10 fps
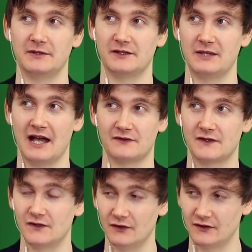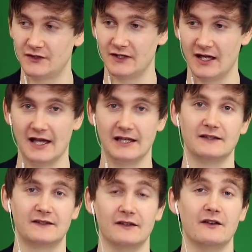because we have such a
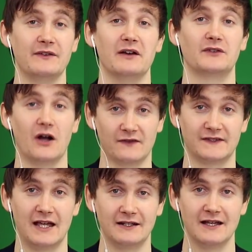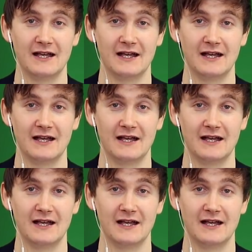surfeit of content